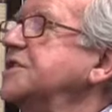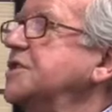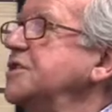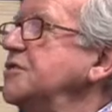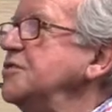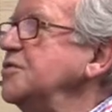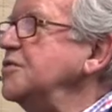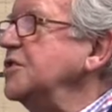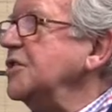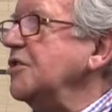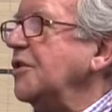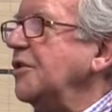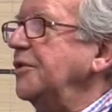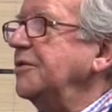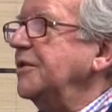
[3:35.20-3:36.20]
soon
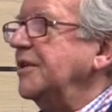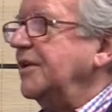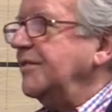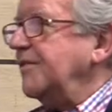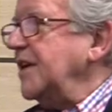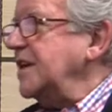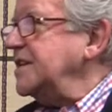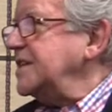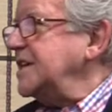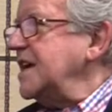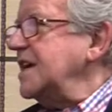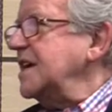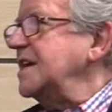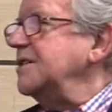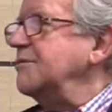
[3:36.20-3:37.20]
got, if I
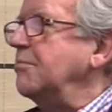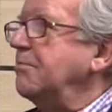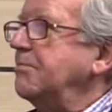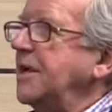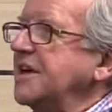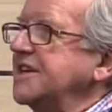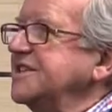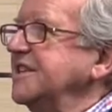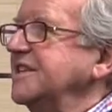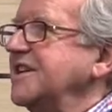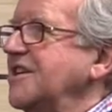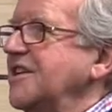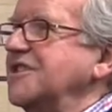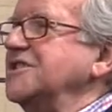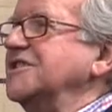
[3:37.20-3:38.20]
say,
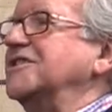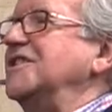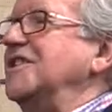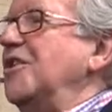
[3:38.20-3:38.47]
bastardized